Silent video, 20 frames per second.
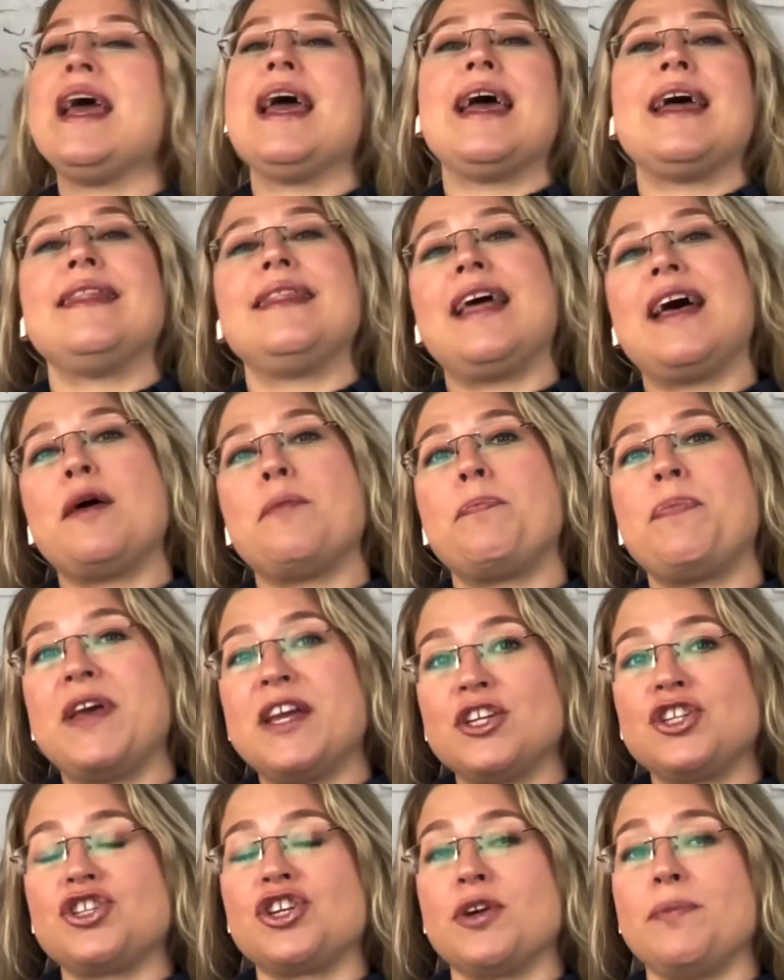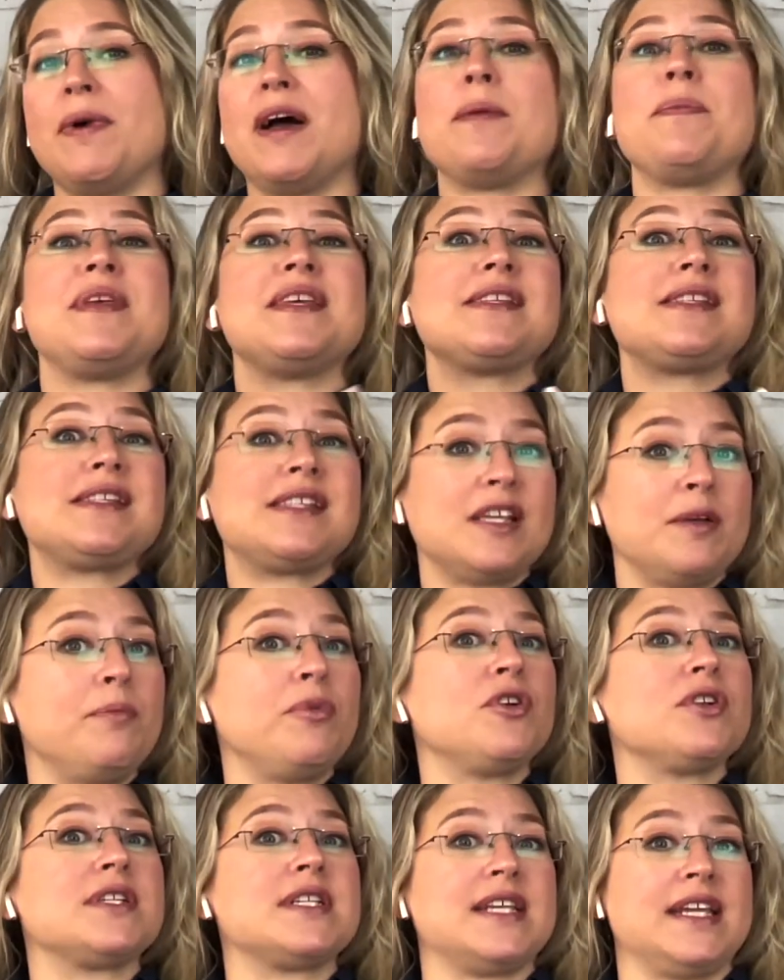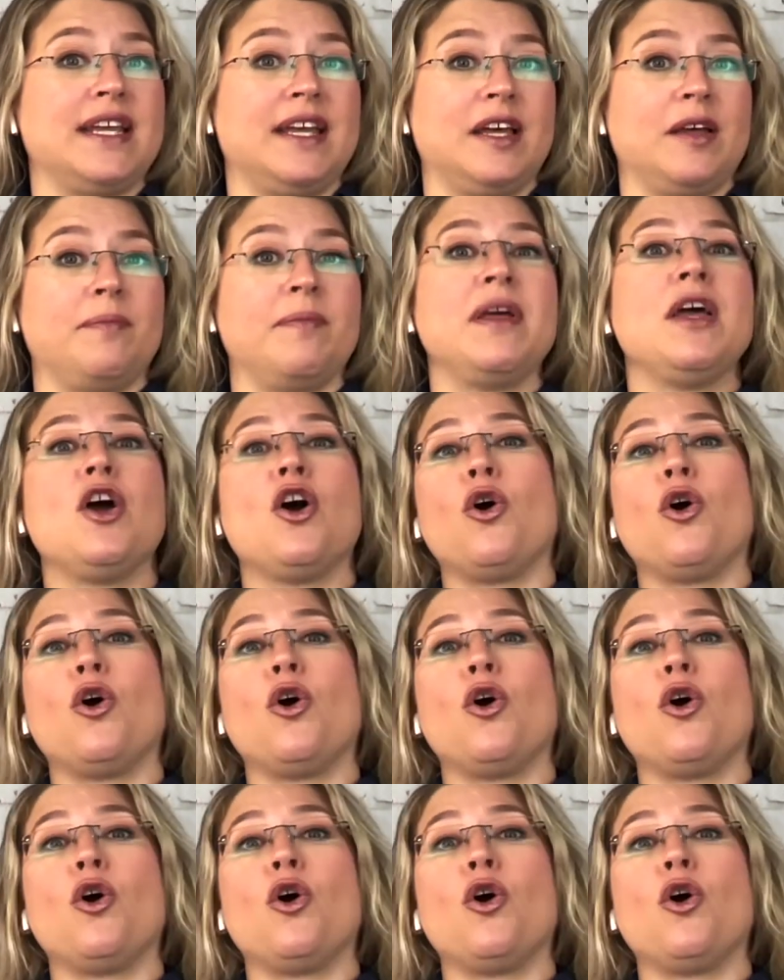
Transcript: and that picture might be a symbol to him